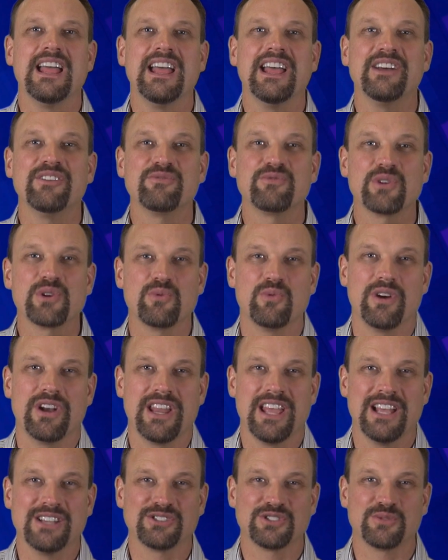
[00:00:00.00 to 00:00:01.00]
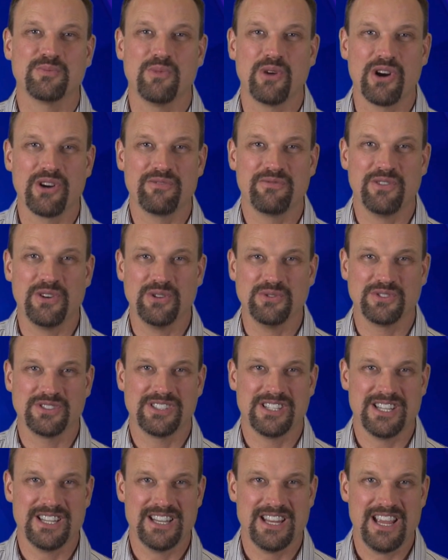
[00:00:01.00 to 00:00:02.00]
Everyone has
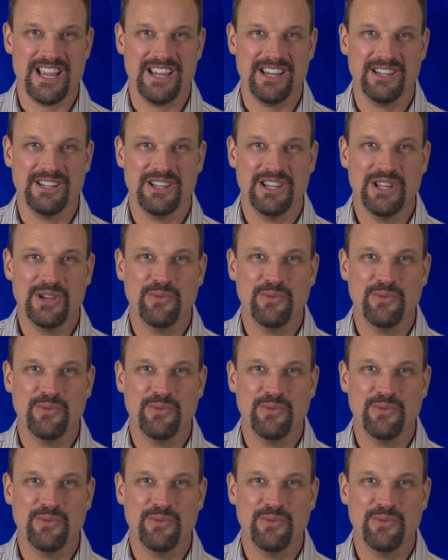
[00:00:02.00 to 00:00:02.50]
smartphones today.